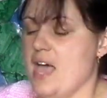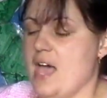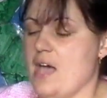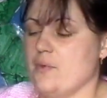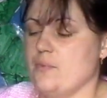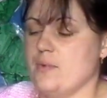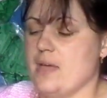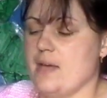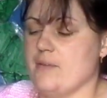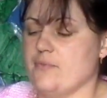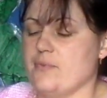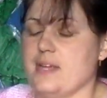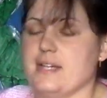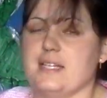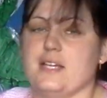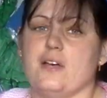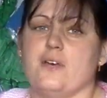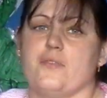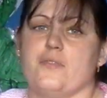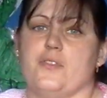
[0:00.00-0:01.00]
I
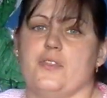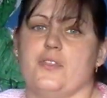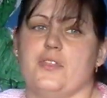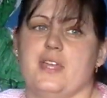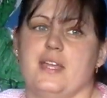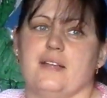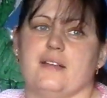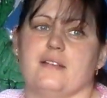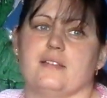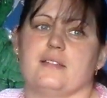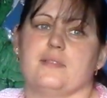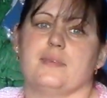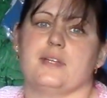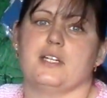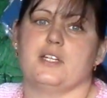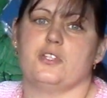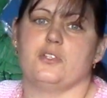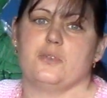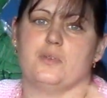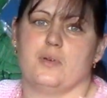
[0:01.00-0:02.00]
read it off the thing because
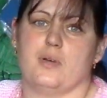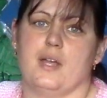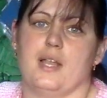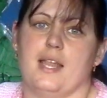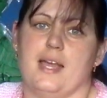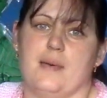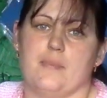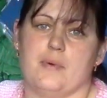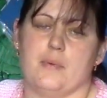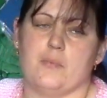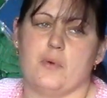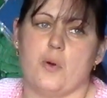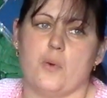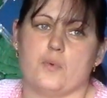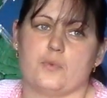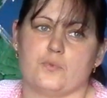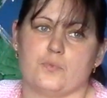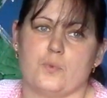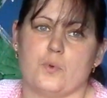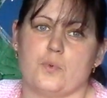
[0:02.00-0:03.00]
when I do a collab I'm
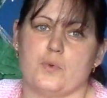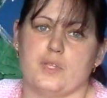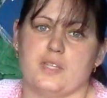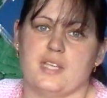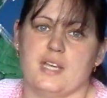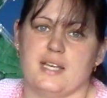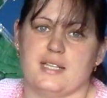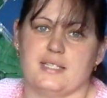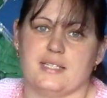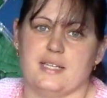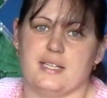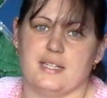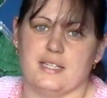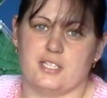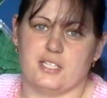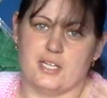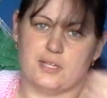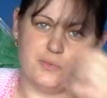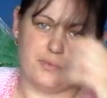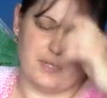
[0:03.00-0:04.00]
always worried that I say the
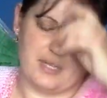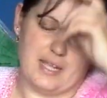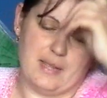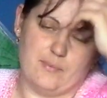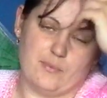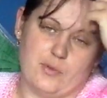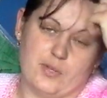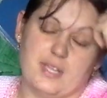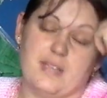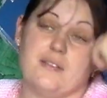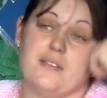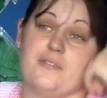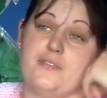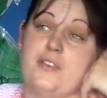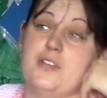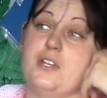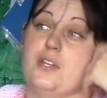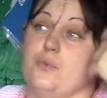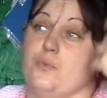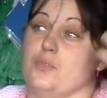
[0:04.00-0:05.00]
channel name wrong, even if
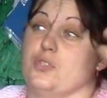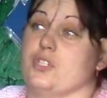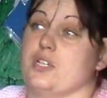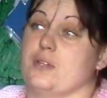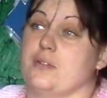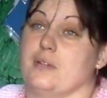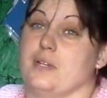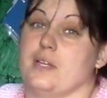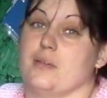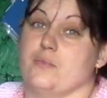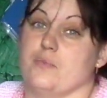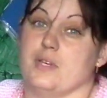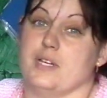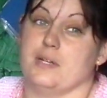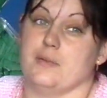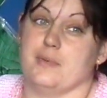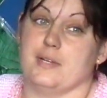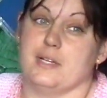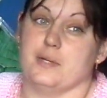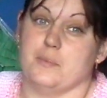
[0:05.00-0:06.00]
I know the channel name
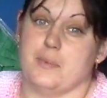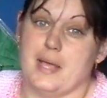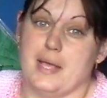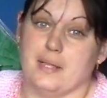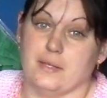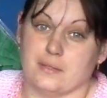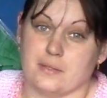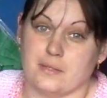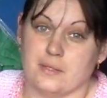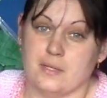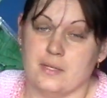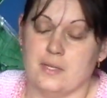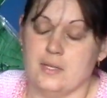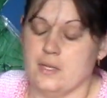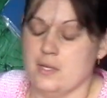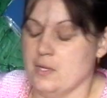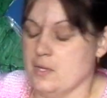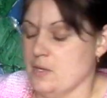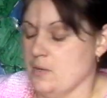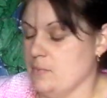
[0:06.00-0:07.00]
really well.
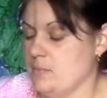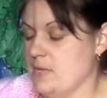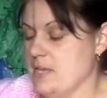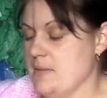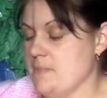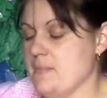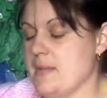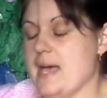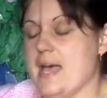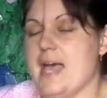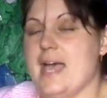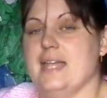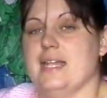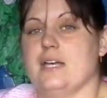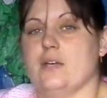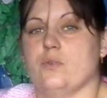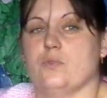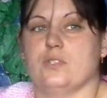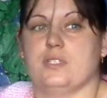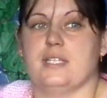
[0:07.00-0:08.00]
But in my head
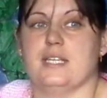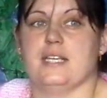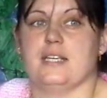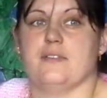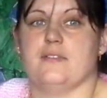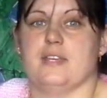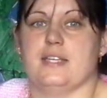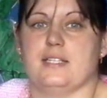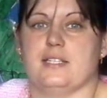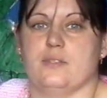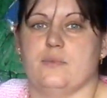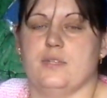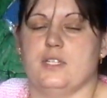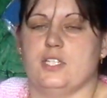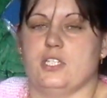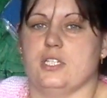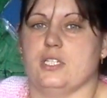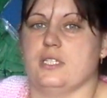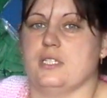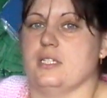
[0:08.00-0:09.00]
I always think of it as The
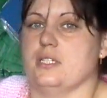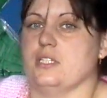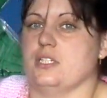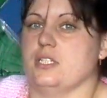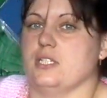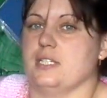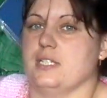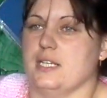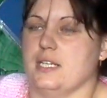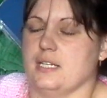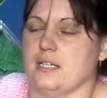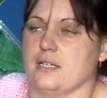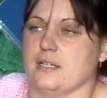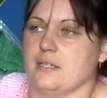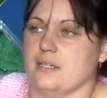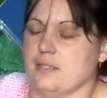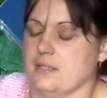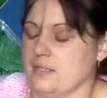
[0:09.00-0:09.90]
Richardsons, you see.